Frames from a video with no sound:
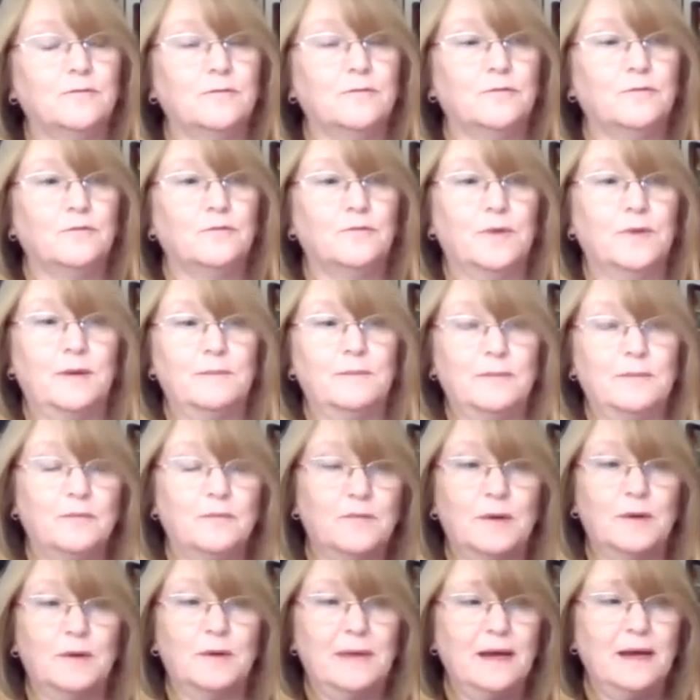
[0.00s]
when
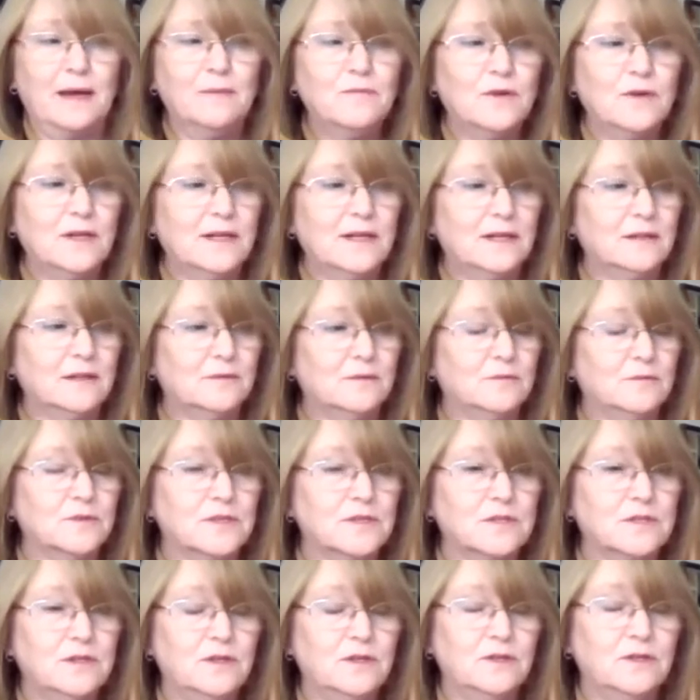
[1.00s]
when mine were little
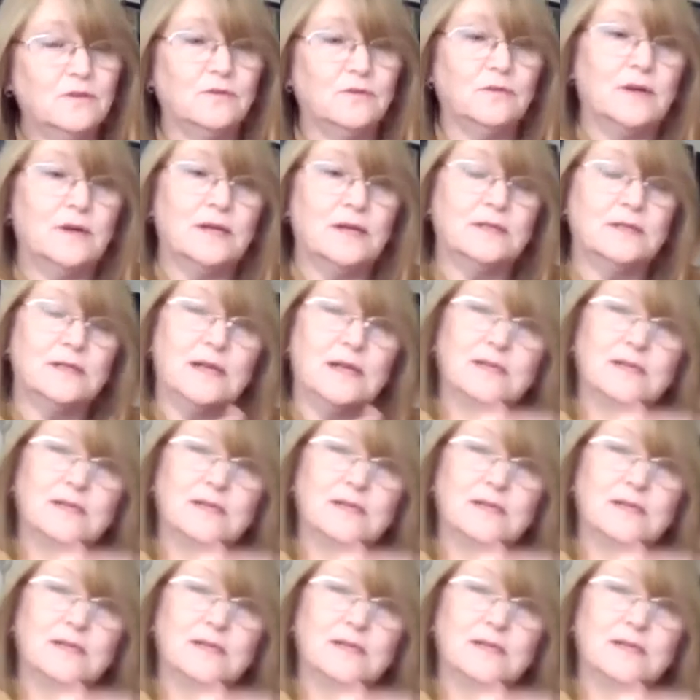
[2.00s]
was, you know, as, as a